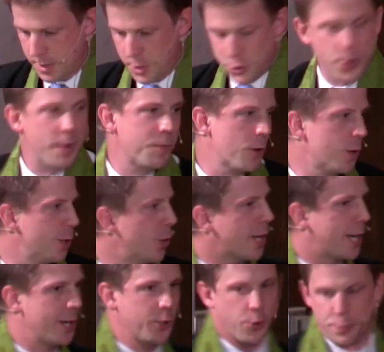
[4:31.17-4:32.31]
Do you ever look
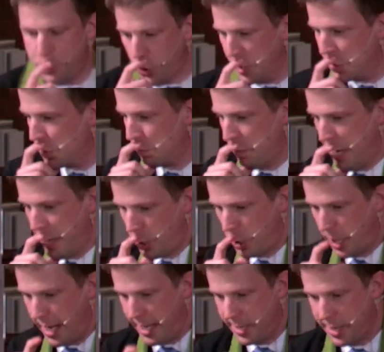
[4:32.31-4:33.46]
at your
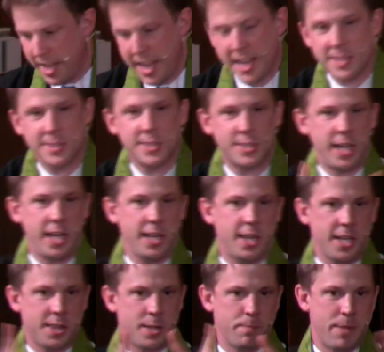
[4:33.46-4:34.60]
voicemail and, and see
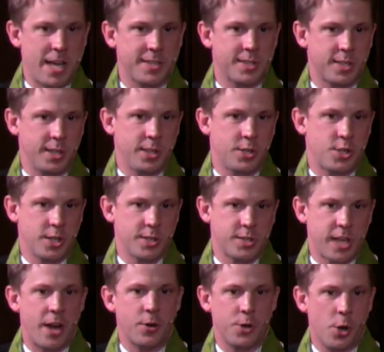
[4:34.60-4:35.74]
that the message is,
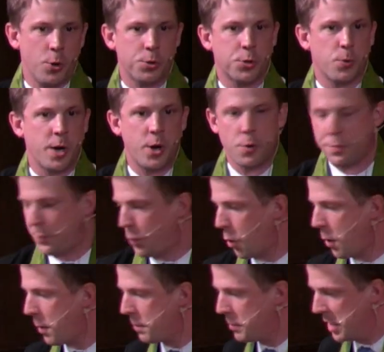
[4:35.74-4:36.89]
I don't know, three or
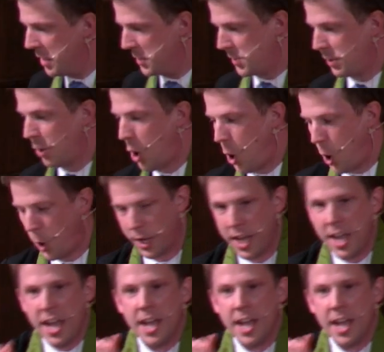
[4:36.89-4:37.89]
four minutes long,